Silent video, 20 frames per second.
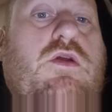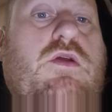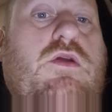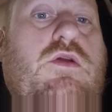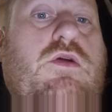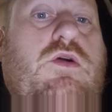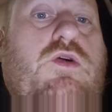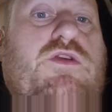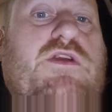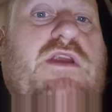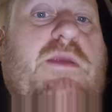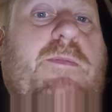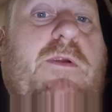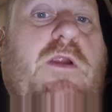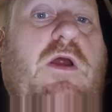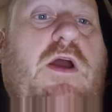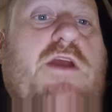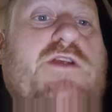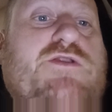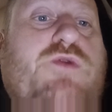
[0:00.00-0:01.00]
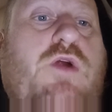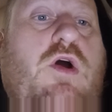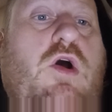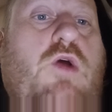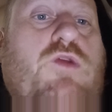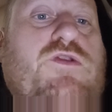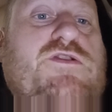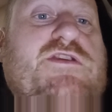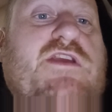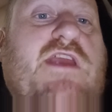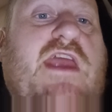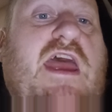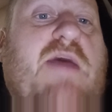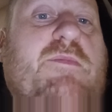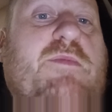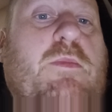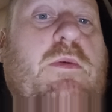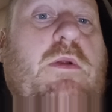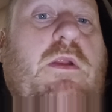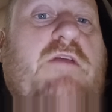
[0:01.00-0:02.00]
could deploy drones
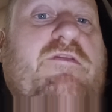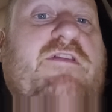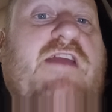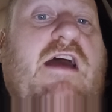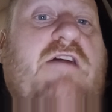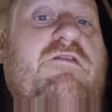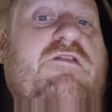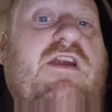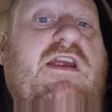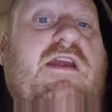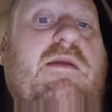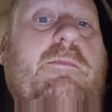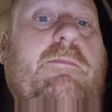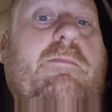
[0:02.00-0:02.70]
capable of gathering